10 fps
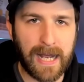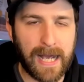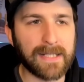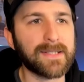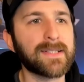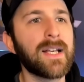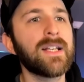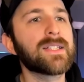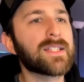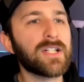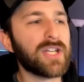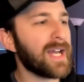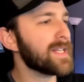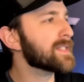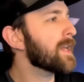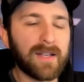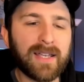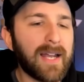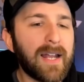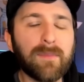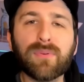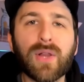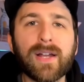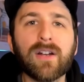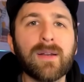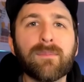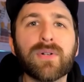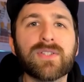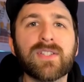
tasks such as get a player input